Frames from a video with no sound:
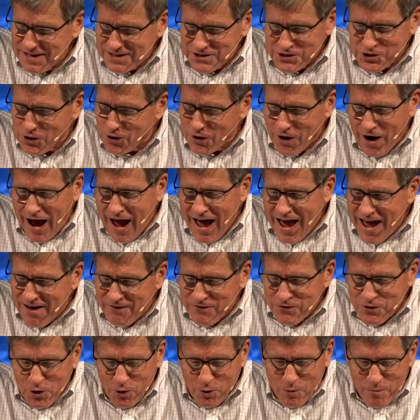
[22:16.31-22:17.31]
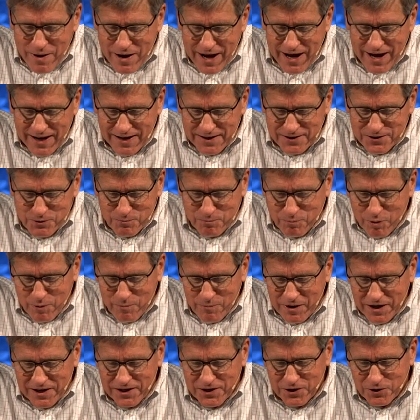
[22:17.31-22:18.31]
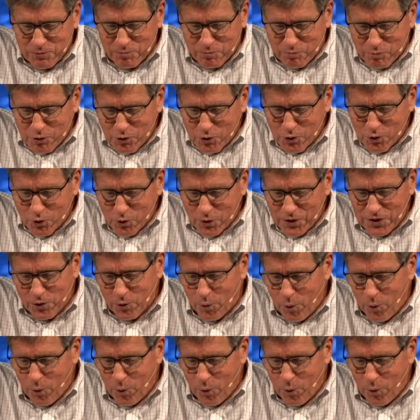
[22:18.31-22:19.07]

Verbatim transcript: Sir, I have no man to put me into the pool when